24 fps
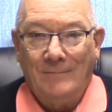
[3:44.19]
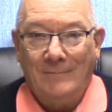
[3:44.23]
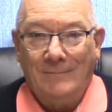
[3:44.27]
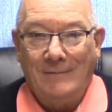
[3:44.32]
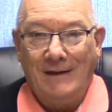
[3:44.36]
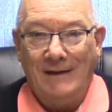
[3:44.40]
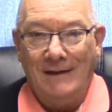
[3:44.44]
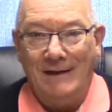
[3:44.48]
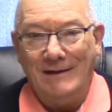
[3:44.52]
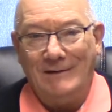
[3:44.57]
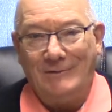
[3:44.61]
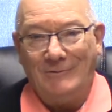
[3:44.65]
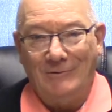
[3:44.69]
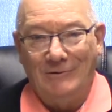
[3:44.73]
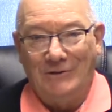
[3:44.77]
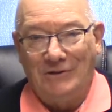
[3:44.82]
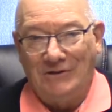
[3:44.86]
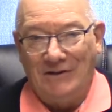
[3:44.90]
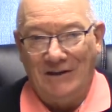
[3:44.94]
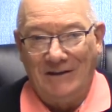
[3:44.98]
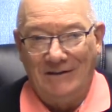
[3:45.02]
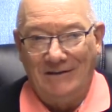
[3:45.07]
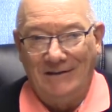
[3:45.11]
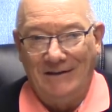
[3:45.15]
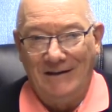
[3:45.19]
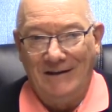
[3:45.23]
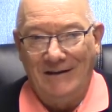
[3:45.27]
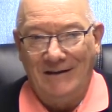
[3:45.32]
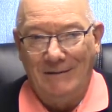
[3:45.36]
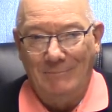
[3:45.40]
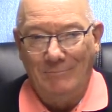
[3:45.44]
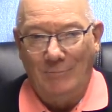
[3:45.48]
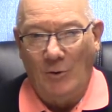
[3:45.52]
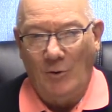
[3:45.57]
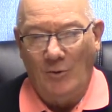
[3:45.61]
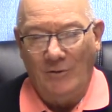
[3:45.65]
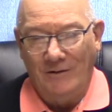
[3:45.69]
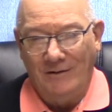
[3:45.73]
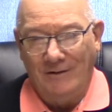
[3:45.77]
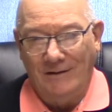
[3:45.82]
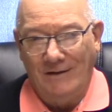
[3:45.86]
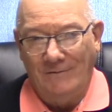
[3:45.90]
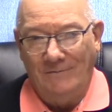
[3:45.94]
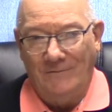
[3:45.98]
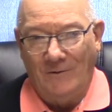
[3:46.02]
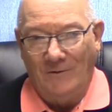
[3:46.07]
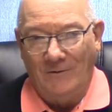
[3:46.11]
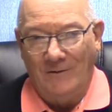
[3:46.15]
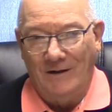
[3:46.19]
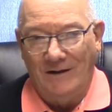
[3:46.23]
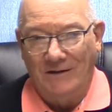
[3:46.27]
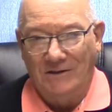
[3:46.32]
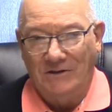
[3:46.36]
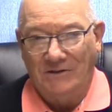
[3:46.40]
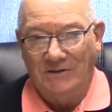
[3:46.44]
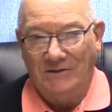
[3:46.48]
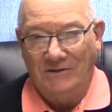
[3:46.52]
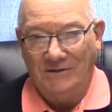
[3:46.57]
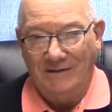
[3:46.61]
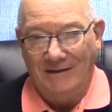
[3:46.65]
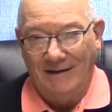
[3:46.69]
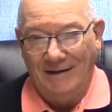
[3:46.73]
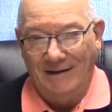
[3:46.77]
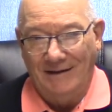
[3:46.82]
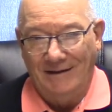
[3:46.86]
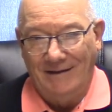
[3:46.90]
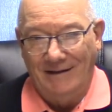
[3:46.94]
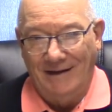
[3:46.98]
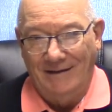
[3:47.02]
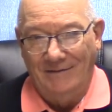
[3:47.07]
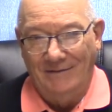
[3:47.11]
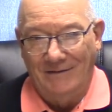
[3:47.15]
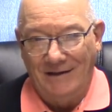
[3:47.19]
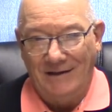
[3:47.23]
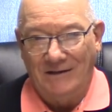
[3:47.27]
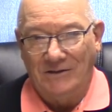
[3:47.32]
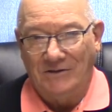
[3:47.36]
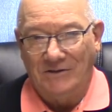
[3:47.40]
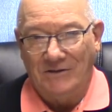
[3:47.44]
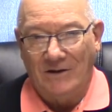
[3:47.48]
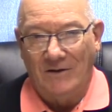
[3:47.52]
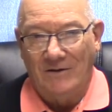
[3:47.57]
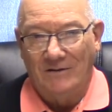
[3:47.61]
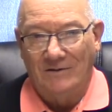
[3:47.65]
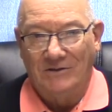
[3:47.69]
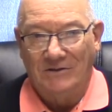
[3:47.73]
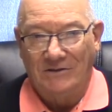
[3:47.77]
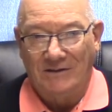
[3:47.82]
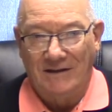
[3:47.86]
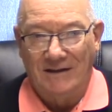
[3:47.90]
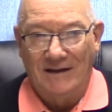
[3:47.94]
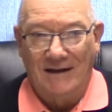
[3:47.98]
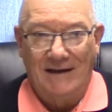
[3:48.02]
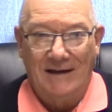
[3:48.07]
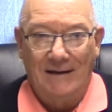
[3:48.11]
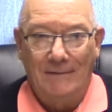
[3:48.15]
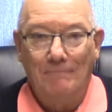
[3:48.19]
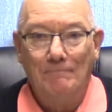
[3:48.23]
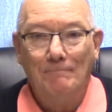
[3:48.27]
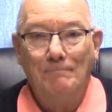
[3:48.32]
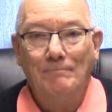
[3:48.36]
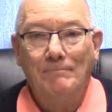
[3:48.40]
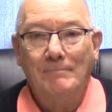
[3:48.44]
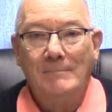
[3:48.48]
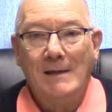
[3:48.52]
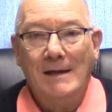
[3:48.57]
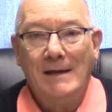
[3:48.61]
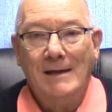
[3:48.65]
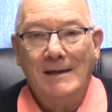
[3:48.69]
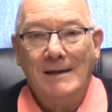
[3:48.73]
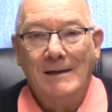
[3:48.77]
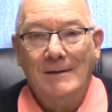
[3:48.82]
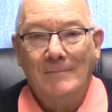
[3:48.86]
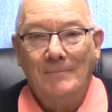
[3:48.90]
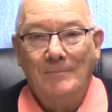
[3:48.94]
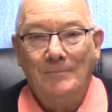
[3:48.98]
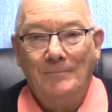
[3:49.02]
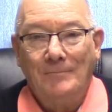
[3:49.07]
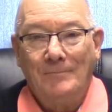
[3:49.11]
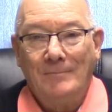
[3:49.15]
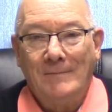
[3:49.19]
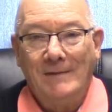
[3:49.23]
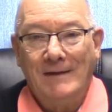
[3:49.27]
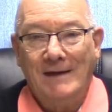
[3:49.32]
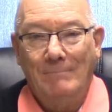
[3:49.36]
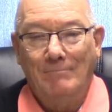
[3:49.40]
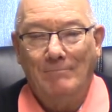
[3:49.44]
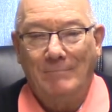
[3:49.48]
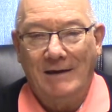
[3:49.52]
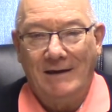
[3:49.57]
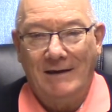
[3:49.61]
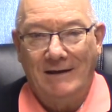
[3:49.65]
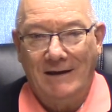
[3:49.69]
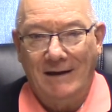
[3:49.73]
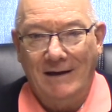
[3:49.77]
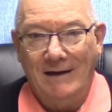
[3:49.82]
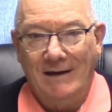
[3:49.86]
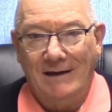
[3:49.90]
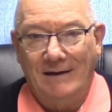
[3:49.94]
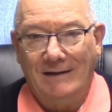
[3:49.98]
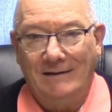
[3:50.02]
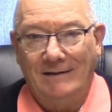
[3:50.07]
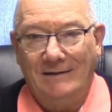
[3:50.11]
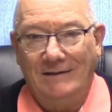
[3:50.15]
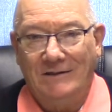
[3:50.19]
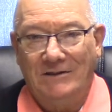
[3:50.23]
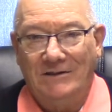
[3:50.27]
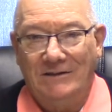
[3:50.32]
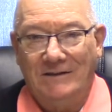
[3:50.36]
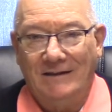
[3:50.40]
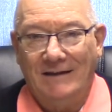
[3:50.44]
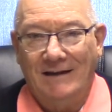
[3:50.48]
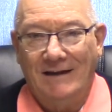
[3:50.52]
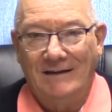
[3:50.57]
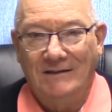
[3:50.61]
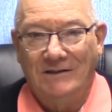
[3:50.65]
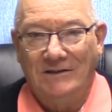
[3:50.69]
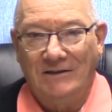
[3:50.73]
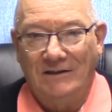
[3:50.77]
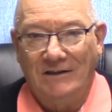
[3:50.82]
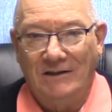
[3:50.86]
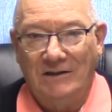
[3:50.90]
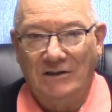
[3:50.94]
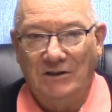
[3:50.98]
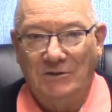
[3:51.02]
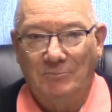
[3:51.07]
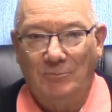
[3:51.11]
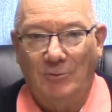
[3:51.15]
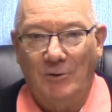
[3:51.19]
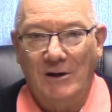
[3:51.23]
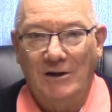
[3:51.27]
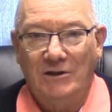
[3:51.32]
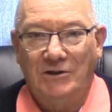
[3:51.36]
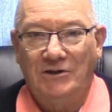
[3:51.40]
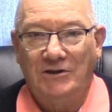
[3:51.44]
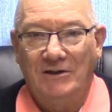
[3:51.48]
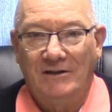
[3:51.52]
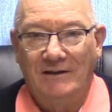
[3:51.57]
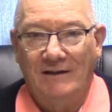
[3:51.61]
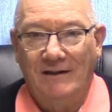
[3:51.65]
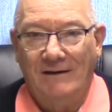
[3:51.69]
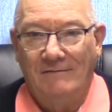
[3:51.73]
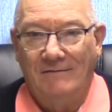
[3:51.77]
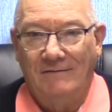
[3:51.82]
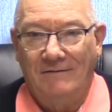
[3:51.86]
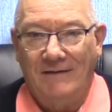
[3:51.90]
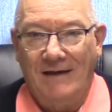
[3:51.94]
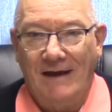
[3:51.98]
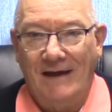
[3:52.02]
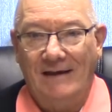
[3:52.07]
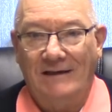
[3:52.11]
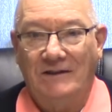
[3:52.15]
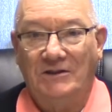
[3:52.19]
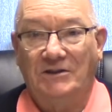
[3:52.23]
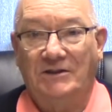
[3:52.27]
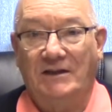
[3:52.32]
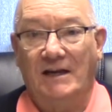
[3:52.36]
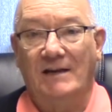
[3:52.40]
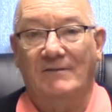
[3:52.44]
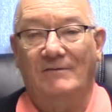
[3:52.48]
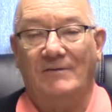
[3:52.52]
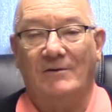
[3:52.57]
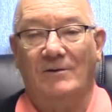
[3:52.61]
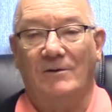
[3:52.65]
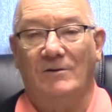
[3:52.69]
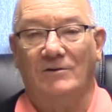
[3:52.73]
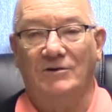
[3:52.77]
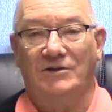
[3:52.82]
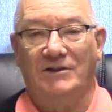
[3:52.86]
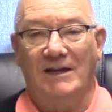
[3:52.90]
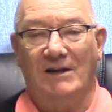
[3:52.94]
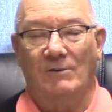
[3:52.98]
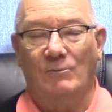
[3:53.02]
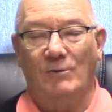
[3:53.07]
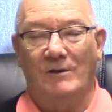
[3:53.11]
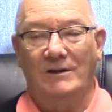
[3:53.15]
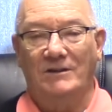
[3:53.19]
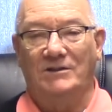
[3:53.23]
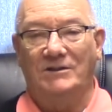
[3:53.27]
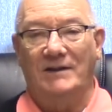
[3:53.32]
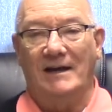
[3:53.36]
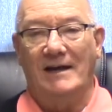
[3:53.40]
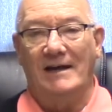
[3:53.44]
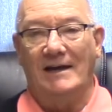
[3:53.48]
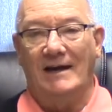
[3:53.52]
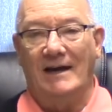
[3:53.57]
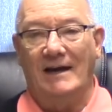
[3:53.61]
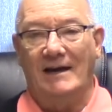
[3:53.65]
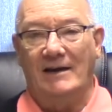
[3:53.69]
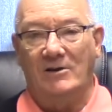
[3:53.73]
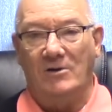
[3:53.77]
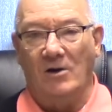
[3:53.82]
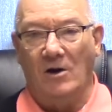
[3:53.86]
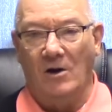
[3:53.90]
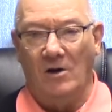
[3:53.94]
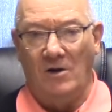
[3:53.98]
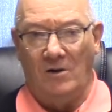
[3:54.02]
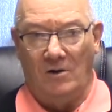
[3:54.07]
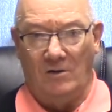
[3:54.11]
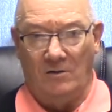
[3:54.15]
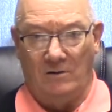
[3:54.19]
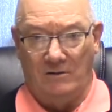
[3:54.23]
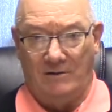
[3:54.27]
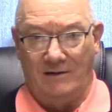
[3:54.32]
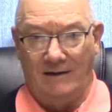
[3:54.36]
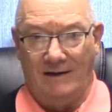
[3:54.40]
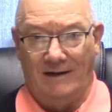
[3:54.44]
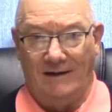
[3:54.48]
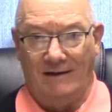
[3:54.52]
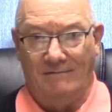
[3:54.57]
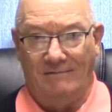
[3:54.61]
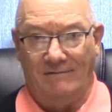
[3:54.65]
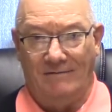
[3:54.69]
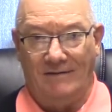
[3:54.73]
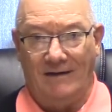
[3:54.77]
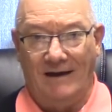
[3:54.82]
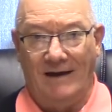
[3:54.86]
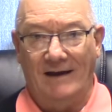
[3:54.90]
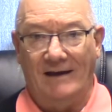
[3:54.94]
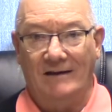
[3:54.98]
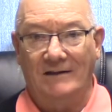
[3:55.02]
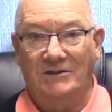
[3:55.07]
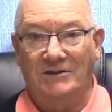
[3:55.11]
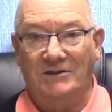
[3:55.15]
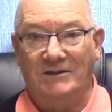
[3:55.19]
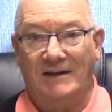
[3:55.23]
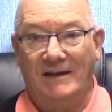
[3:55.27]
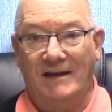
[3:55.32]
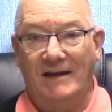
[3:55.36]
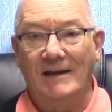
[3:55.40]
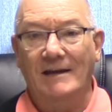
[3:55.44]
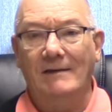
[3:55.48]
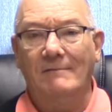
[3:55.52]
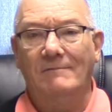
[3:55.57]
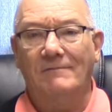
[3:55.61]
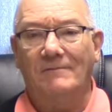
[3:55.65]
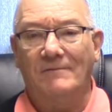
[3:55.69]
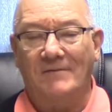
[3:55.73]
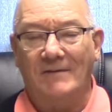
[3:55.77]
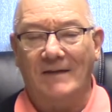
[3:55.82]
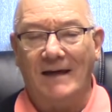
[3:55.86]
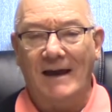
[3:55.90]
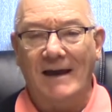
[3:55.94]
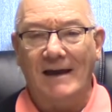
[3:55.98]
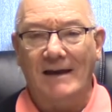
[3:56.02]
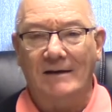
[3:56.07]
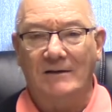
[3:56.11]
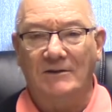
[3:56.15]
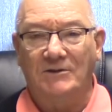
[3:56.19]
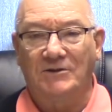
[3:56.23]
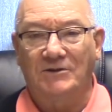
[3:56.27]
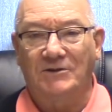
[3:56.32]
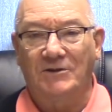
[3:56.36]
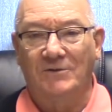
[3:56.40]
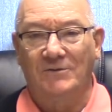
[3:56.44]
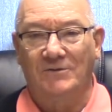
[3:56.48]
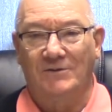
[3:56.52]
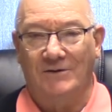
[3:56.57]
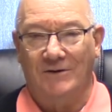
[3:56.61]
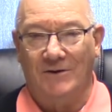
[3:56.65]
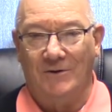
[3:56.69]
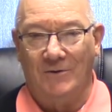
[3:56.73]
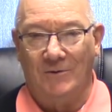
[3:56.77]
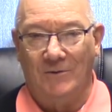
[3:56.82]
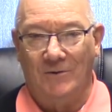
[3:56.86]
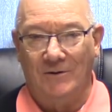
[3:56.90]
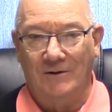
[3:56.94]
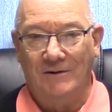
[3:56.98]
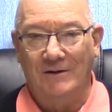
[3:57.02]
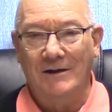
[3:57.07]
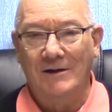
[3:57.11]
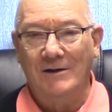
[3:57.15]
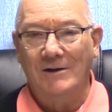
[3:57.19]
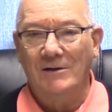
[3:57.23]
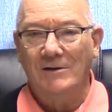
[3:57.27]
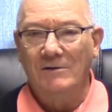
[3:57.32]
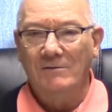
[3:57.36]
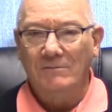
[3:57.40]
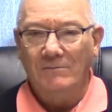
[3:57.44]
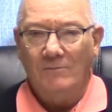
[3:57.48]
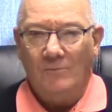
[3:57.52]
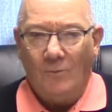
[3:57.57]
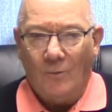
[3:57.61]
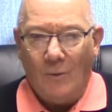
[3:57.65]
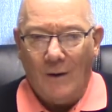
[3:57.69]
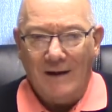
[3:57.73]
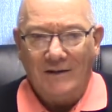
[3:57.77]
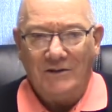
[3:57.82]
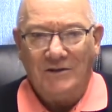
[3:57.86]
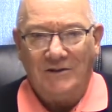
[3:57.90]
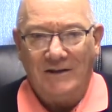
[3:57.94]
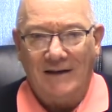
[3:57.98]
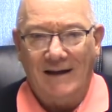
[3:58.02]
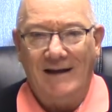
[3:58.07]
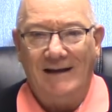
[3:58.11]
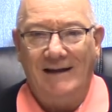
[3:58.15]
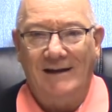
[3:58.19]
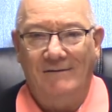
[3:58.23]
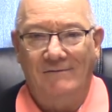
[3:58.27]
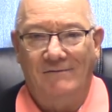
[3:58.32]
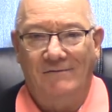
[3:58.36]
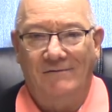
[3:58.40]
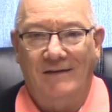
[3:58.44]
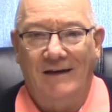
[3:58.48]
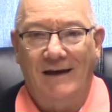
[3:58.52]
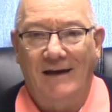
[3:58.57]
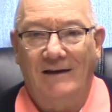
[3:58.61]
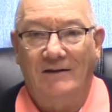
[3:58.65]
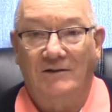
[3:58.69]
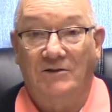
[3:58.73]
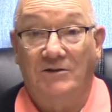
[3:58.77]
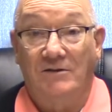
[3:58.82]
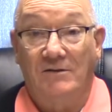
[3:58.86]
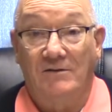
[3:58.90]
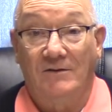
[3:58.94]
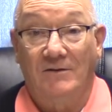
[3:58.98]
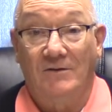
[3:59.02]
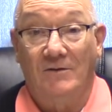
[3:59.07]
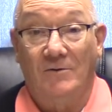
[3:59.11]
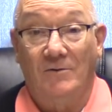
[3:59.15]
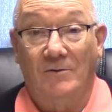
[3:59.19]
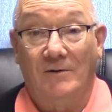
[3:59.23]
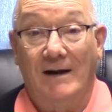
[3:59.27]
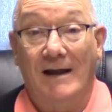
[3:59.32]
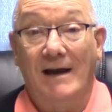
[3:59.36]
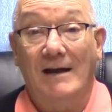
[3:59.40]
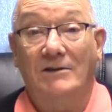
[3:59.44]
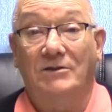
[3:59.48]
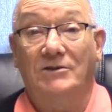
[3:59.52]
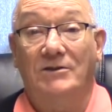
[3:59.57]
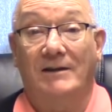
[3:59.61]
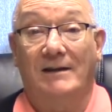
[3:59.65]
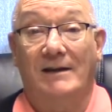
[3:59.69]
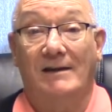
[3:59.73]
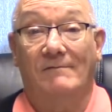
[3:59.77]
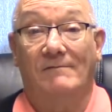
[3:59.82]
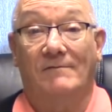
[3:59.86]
Interestingly and importantly for us in these thoughts today, it begins as an expression of thanksgiving, or shall we say, a call to give thanks. Give thanks to the Lord. Why should I give thanks to the Lord? I should give